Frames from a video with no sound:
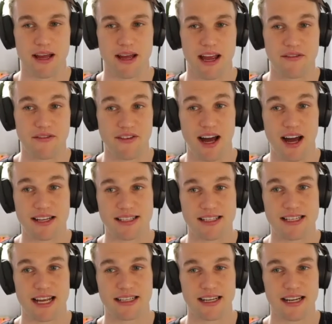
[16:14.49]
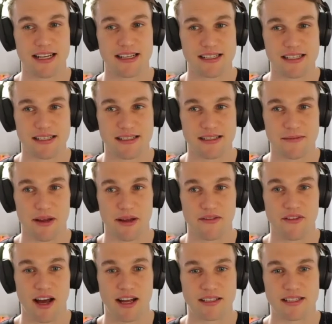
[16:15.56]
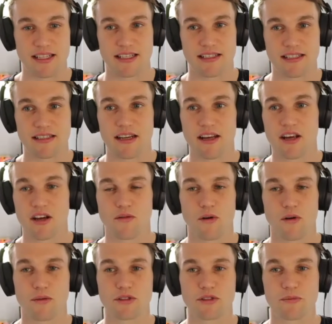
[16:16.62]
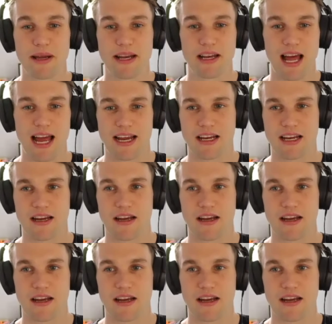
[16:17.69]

advanced techniques and some advanced things. What would be like